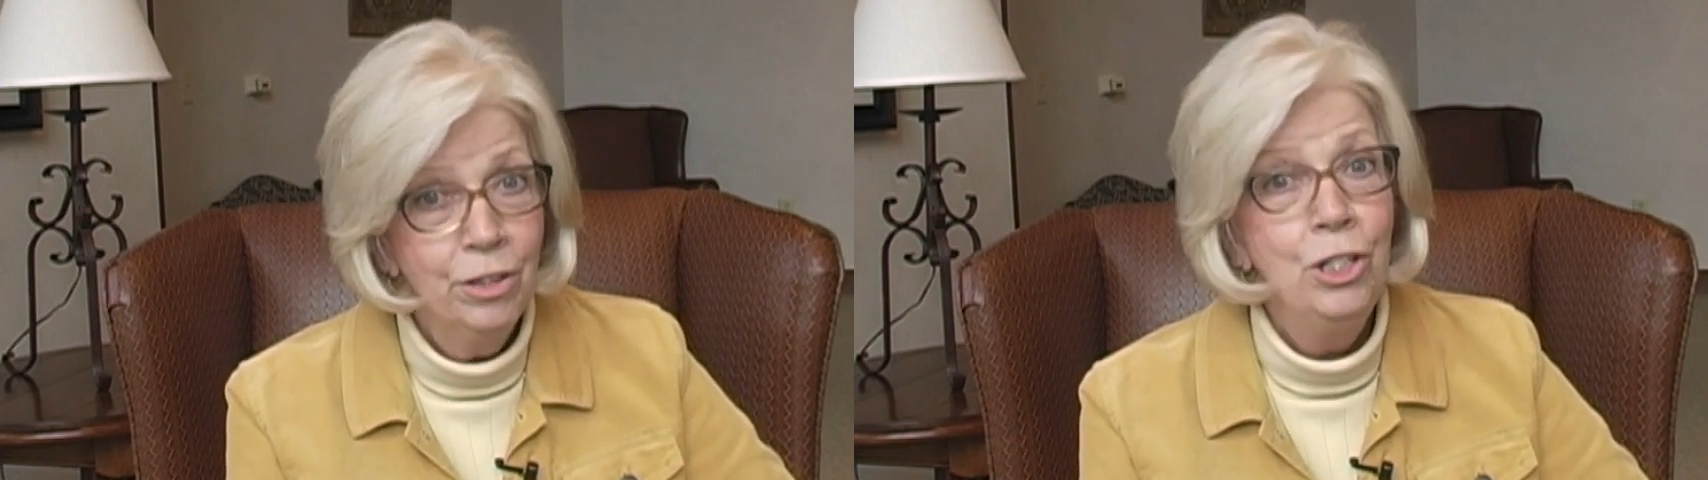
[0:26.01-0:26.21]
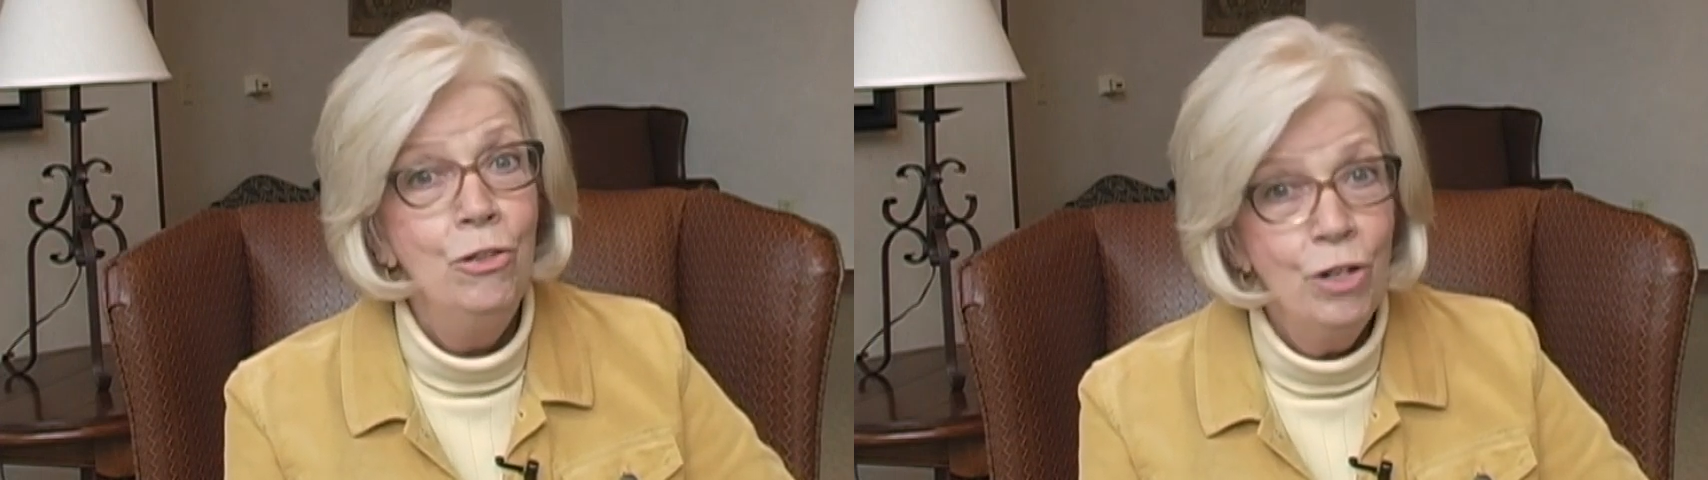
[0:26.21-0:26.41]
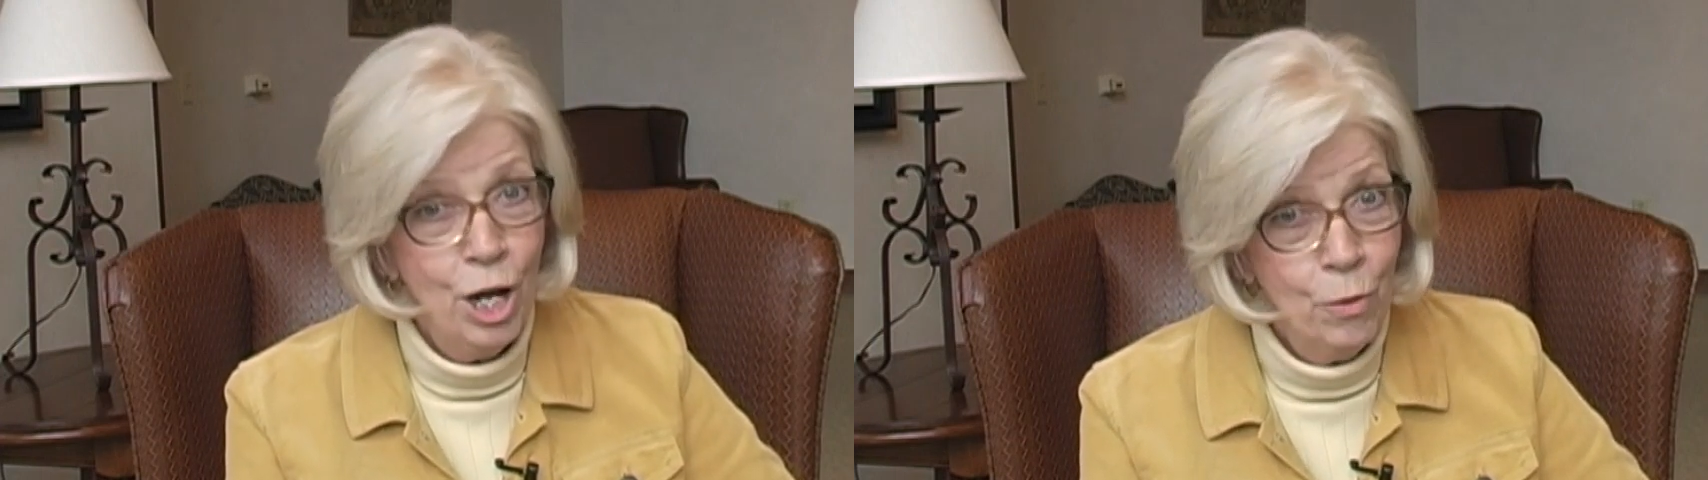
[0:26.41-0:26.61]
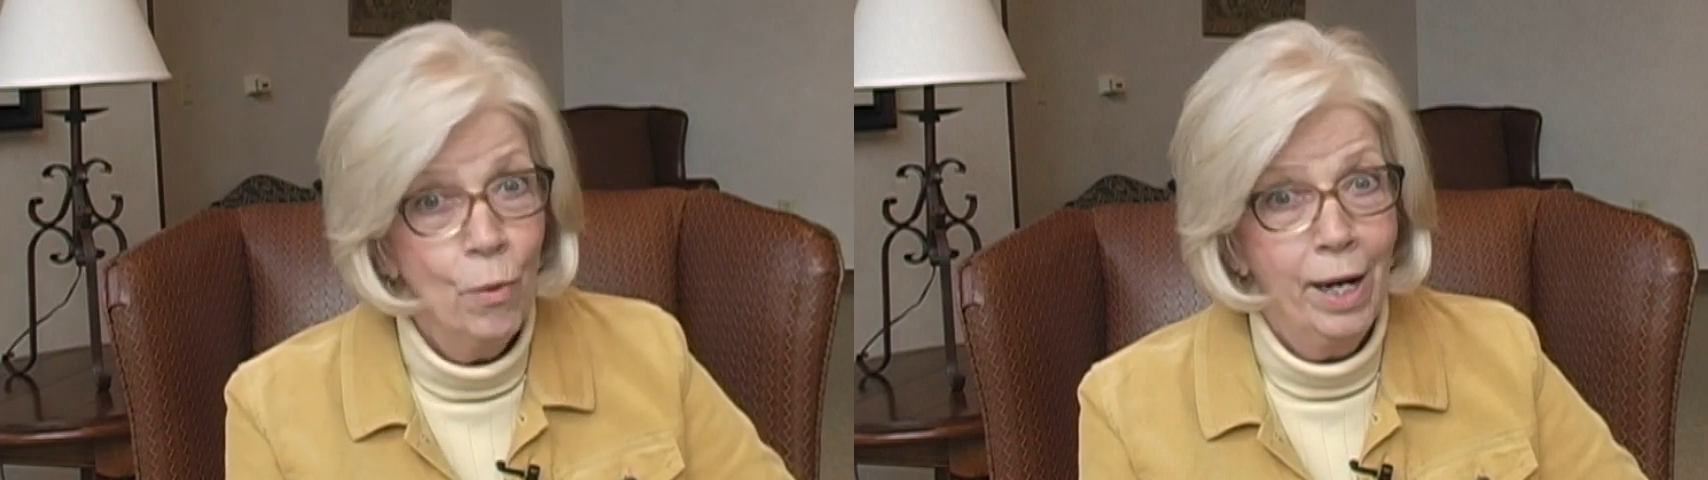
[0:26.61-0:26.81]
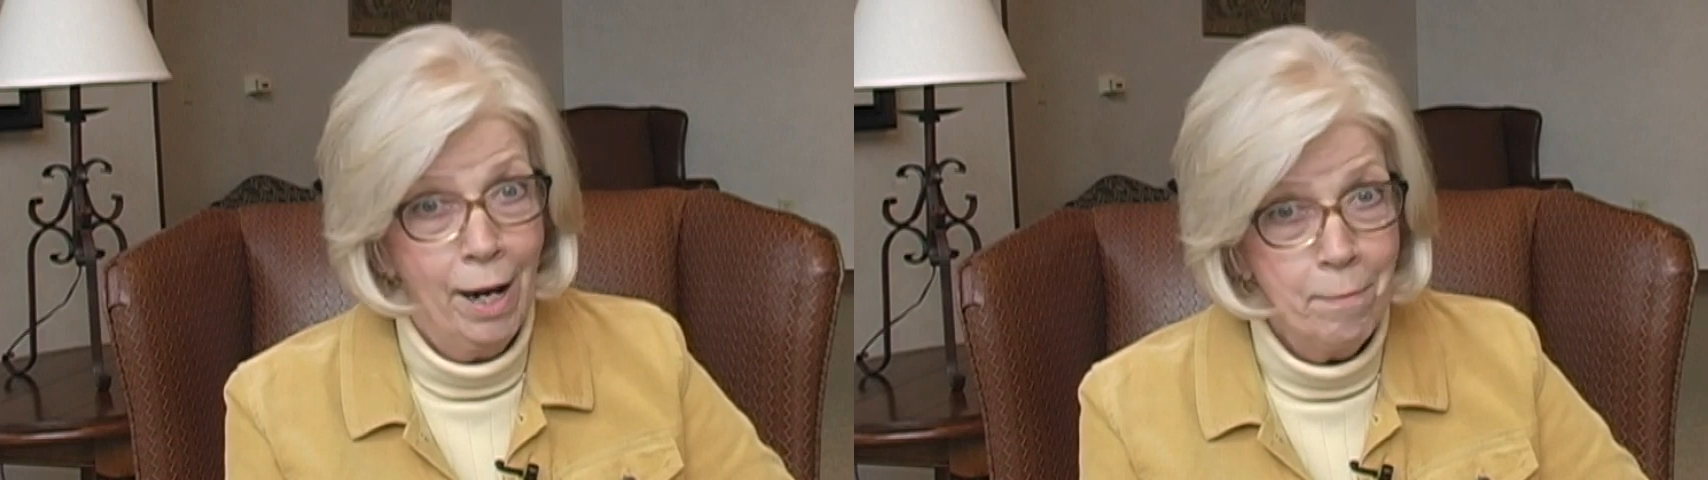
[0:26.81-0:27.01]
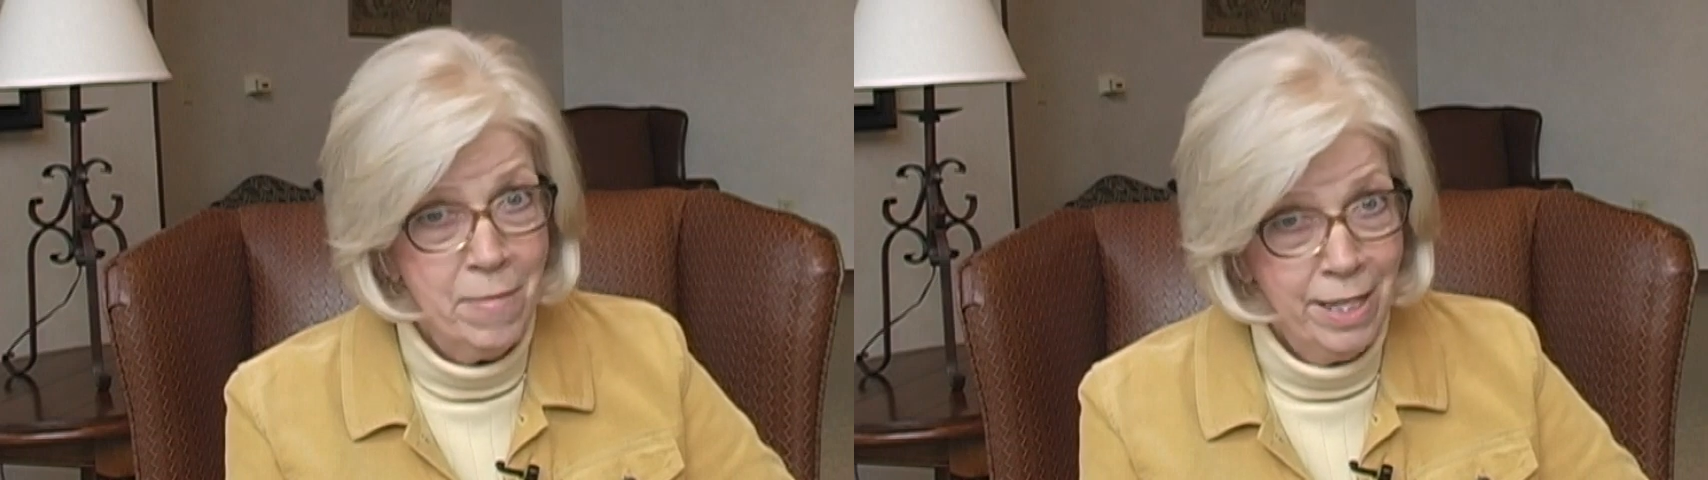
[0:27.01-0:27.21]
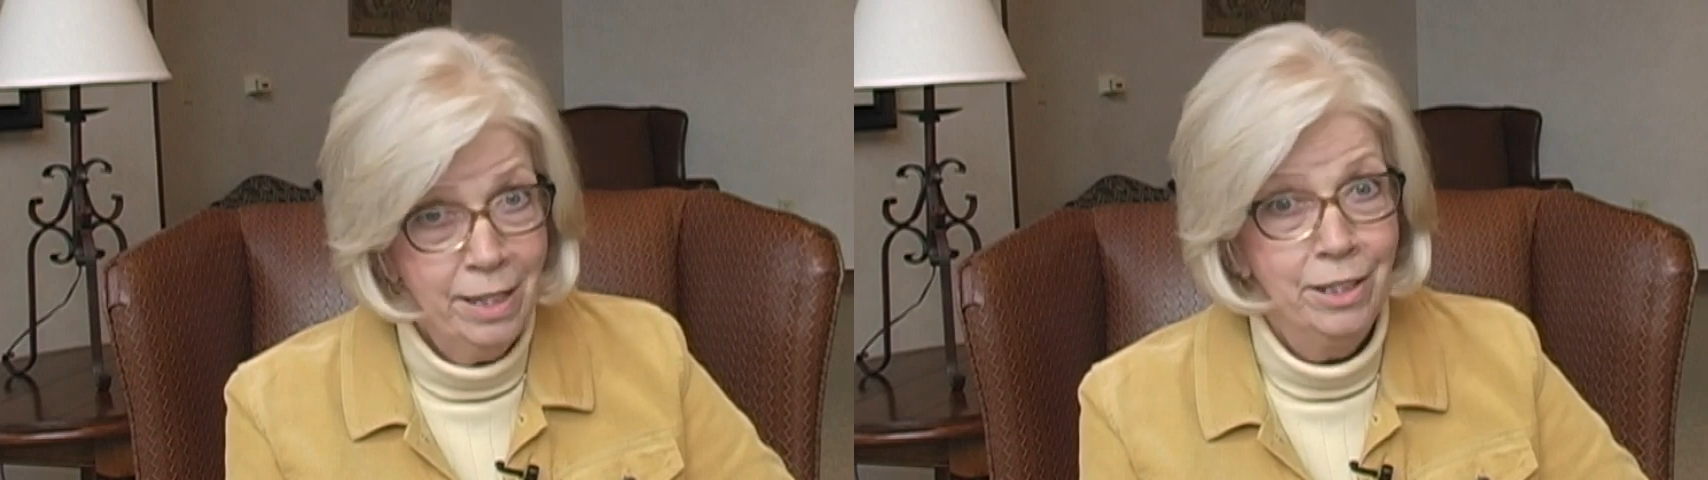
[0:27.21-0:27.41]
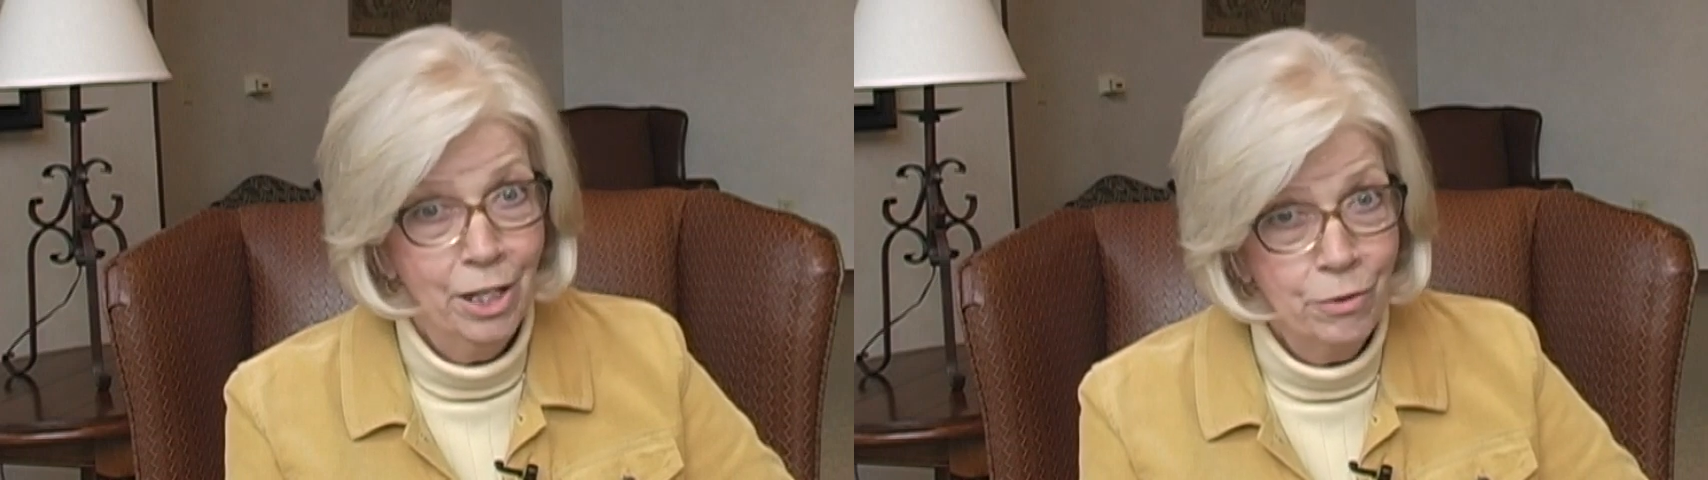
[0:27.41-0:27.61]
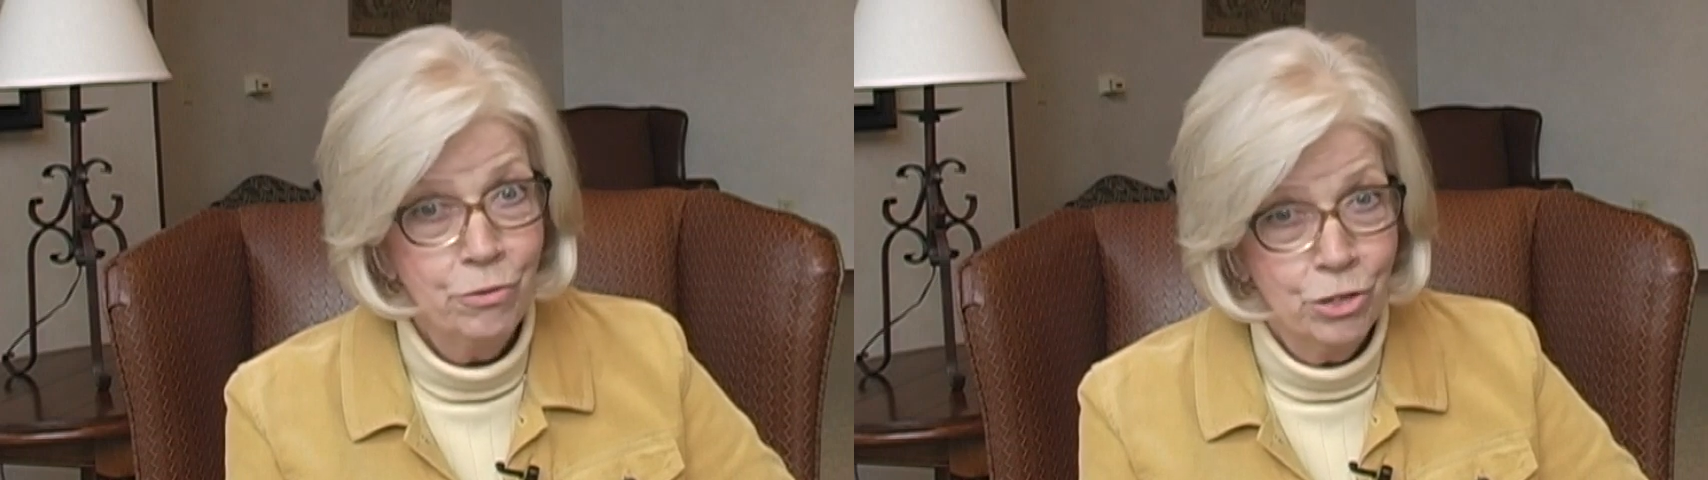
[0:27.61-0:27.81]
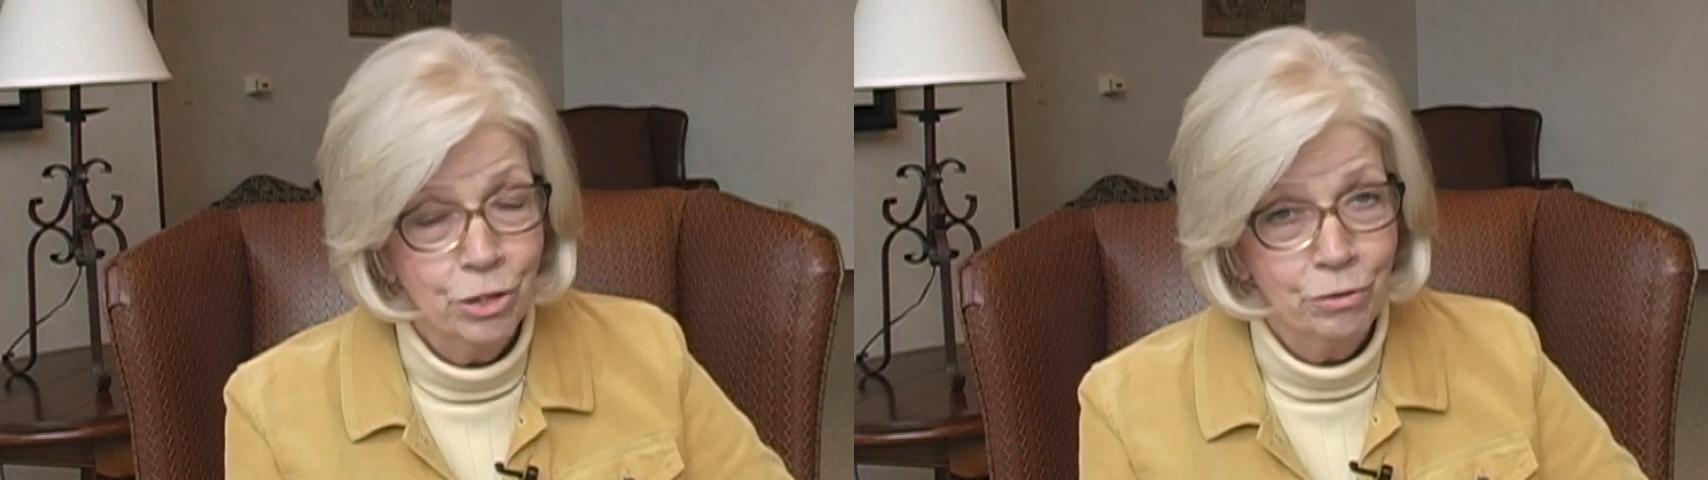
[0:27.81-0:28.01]
You know what I mean,
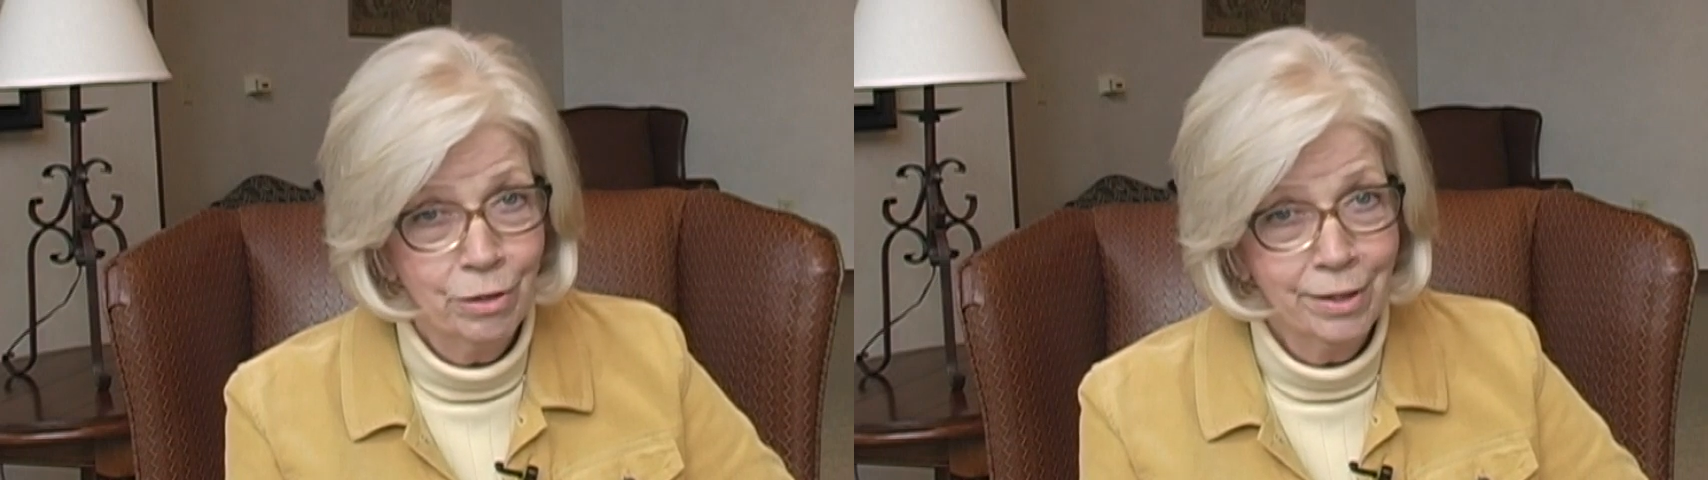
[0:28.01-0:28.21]
don't you?